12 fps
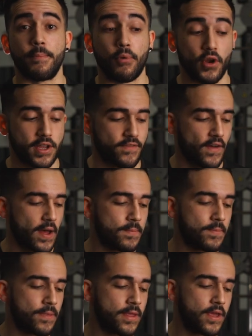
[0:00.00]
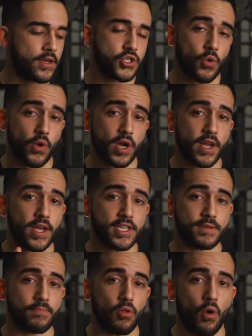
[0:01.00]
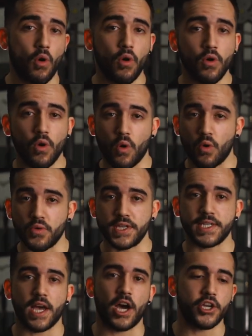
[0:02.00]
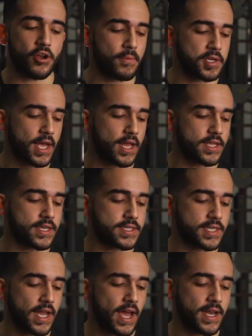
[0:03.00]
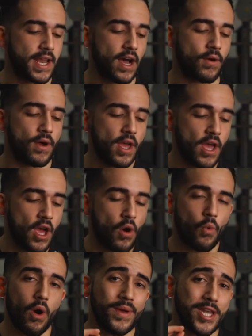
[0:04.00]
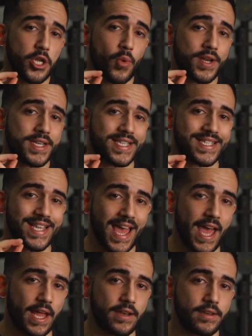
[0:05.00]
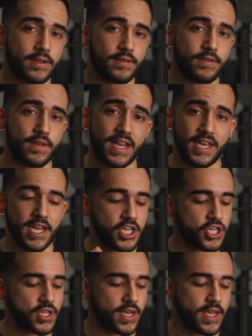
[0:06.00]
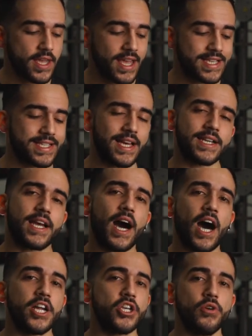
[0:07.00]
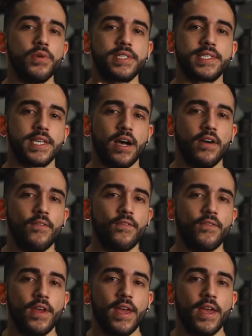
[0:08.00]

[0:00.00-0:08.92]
body fat. So we're going to explore all these cardio modalities today. Now, what we need to understand initially is that cardio itself